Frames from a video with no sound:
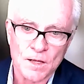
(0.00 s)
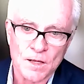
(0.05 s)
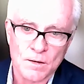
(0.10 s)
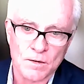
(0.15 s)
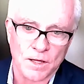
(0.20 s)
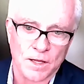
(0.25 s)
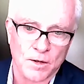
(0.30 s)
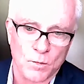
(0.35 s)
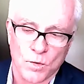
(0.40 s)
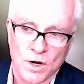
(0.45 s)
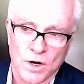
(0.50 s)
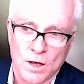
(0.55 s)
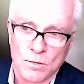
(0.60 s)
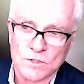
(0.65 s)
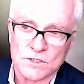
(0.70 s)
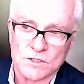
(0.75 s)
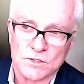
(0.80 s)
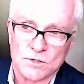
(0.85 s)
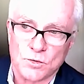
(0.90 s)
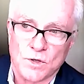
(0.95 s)
Like when I
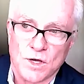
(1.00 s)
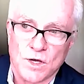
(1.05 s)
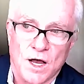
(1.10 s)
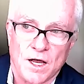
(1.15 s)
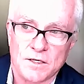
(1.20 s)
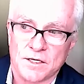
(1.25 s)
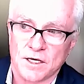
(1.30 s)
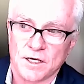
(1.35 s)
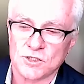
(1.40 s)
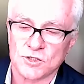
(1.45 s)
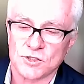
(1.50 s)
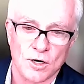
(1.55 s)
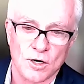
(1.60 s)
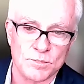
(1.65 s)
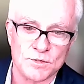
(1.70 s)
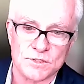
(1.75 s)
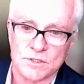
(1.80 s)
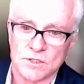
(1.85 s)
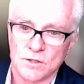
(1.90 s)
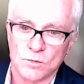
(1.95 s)
was doing high tech
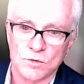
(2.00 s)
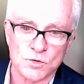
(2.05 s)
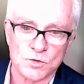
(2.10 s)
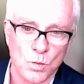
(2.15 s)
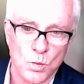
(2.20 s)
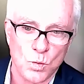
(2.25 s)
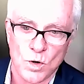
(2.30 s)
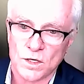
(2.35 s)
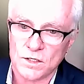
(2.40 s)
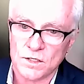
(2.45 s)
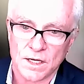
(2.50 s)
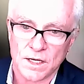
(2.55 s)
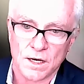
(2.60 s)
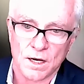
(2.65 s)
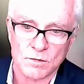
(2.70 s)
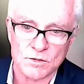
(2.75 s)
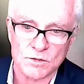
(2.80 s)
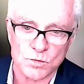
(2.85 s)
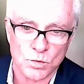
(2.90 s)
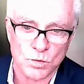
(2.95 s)
startups, it was one, te-
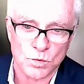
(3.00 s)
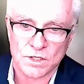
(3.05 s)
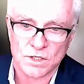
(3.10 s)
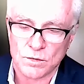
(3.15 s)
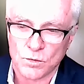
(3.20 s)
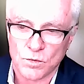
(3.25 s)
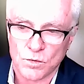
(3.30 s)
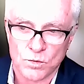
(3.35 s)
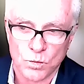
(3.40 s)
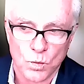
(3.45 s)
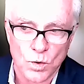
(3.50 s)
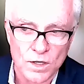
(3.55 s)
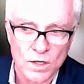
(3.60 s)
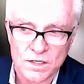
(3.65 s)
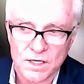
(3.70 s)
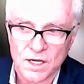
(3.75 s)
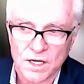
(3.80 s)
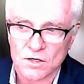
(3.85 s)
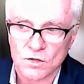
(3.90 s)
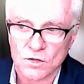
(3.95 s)
I was dealing with one
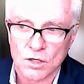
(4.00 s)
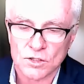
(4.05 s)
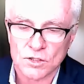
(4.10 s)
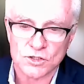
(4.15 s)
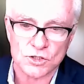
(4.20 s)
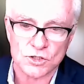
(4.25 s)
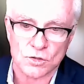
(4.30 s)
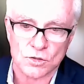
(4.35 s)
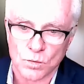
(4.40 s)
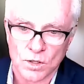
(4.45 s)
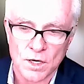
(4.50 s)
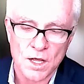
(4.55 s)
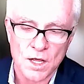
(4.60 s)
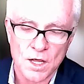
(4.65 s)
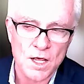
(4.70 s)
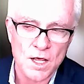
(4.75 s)
technology or one,